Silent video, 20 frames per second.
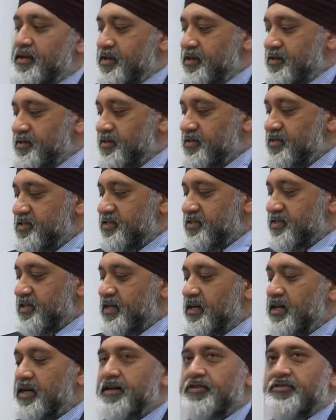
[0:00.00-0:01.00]
So this is
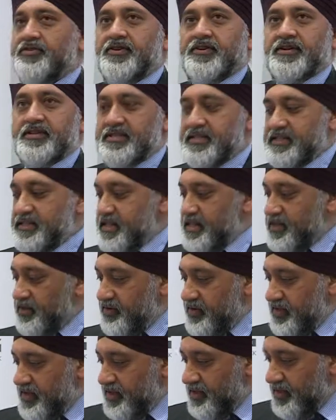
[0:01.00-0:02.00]
a
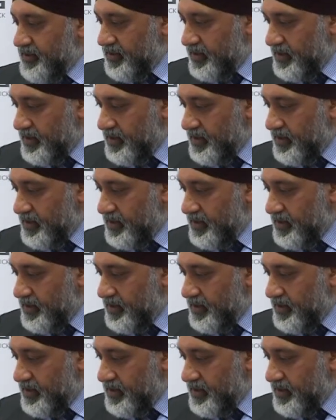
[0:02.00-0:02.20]
360-degree